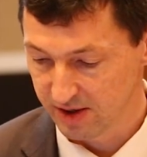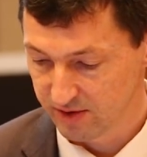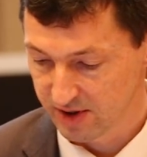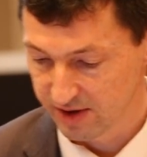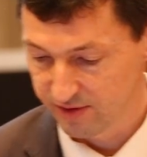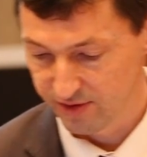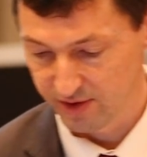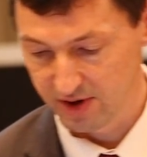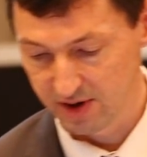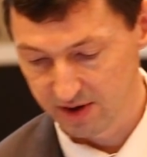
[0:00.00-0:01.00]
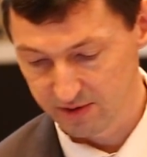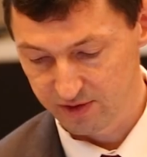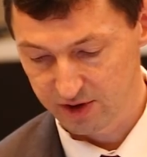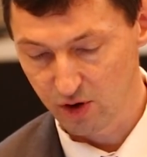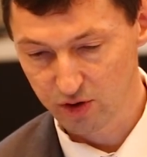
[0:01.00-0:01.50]
even if
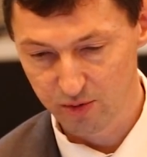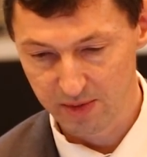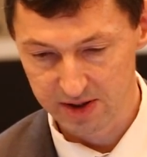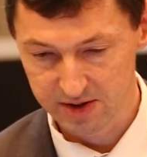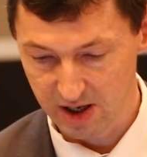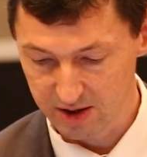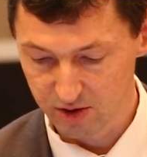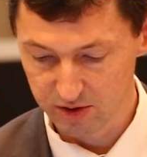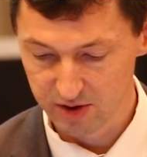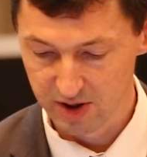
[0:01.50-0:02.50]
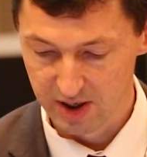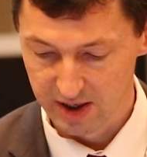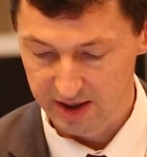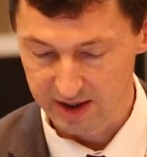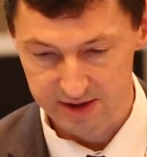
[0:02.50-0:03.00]
the documents are not
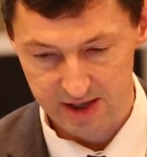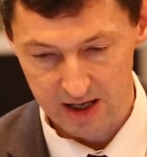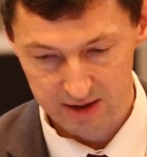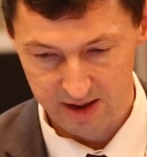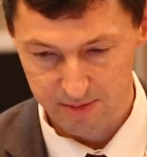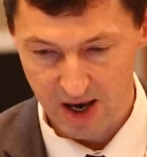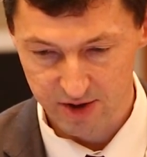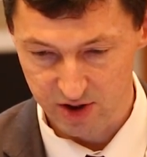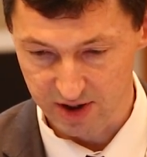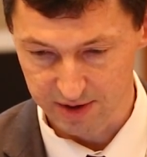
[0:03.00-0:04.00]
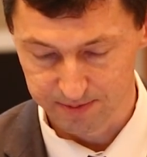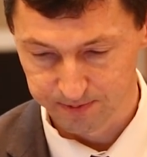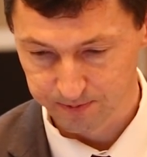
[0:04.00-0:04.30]
exactly matching.